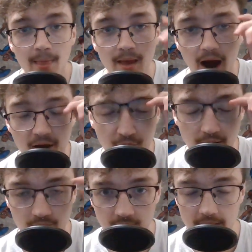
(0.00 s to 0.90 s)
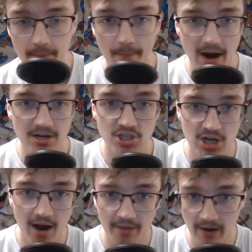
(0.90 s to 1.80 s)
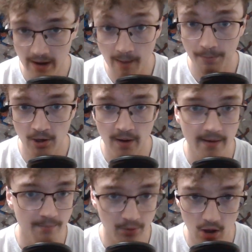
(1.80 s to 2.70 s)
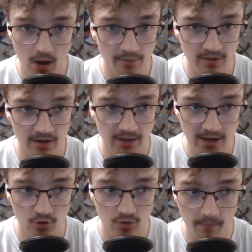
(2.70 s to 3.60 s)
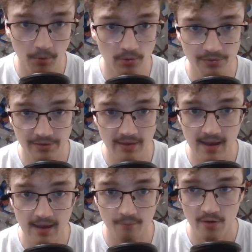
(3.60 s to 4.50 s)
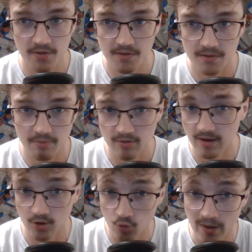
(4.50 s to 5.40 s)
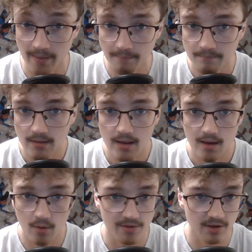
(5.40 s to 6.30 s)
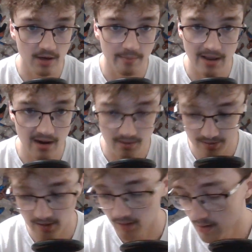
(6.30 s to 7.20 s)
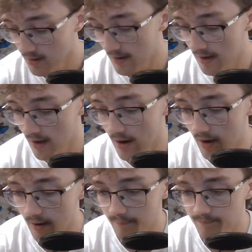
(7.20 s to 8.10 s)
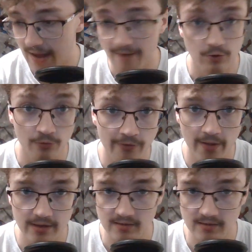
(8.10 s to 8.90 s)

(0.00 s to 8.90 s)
I thought it was going to be a body shot, then an uppercut, and Bilal was going to get crumpled to the canvas, and he was going to quit. It wasn't going to be anything after failing